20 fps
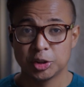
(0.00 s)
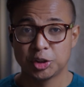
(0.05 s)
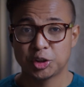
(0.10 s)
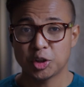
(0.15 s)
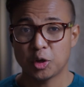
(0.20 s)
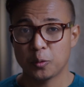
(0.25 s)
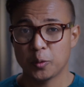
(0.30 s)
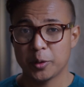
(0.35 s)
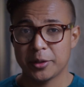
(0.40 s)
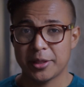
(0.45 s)

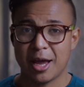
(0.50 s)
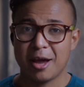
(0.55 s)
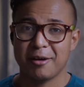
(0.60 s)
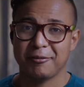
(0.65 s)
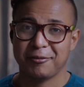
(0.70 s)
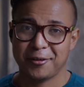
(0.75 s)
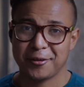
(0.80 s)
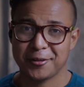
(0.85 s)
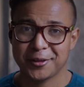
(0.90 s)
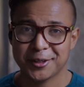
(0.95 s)
So
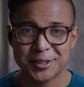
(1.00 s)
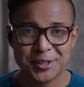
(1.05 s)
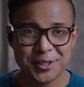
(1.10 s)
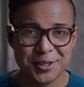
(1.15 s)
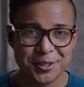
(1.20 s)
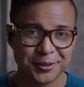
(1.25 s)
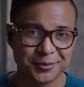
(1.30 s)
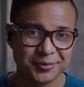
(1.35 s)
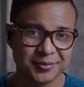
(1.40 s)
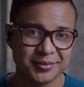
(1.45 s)
without further
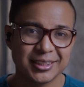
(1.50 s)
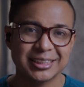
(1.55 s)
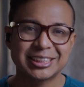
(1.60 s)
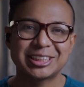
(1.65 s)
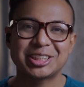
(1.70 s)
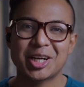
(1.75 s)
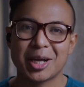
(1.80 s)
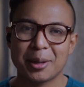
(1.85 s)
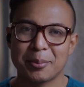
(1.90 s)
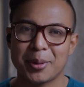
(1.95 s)
ado, let's
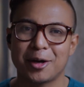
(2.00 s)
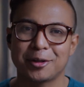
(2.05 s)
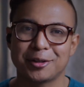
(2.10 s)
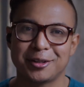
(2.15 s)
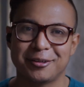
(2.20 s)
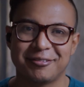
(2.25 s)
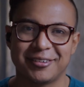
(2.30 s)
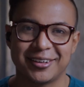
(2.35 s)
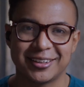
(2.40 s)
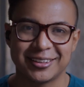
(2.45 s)
talk about
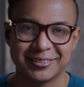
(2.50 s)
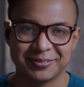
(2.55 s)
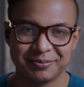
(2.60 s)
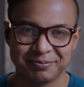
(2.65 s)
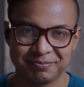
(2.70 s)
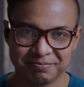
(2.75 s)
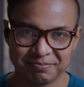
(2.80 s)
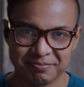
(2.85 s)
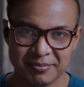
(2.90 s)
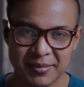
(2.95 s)
DeFi.
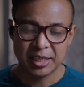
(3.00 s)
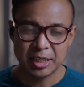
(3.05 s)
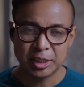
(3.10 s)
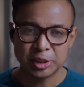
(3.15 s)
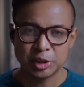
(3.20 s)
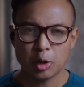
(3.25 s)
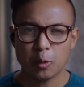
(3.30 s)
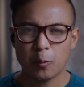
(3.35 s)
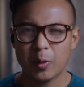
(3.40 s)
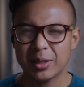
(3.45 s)

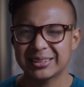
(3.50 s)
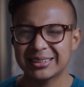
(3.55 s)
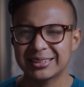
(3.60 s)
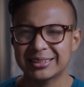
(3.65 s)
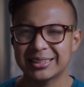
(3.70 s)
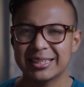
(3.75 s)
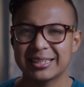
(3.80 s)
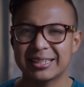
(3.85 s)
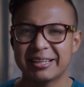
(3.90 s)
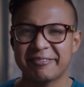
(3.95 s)
So what's
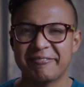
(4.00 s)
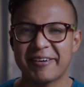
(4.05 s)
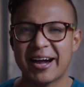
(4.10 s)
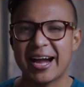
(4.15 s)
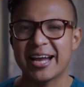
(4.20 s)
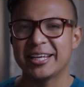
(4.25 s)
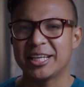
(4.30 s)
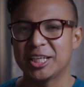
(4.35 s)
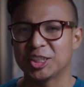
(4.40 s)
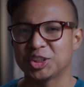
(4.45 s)
the
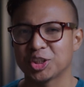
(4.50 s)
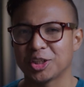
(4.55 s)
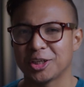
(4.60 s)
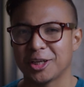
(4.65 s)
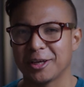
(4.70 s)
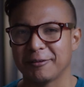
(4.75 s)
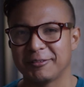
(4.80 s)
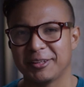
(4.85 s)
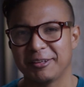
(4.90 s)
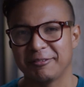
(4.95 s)
definition
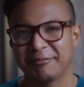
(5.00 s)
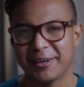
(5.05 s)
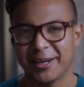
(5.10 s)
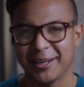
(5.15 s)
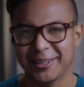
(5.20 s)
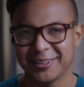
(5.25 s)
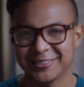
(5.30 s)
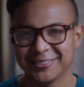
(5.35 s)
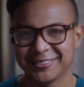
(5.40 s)
of DeFi?